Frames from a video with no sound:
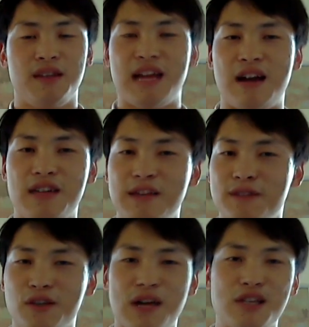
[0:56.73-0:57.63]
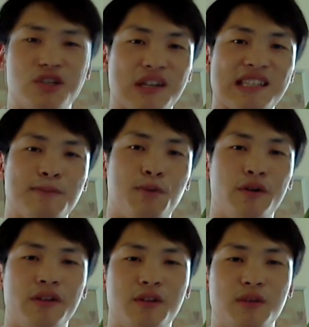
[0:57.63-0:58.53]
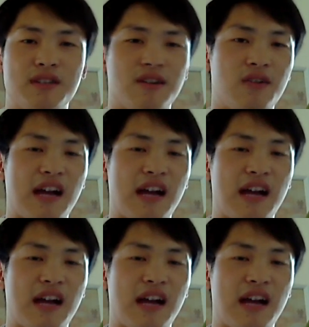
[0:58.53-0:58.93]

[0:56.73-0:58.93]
Now, even though I just spoiled the result,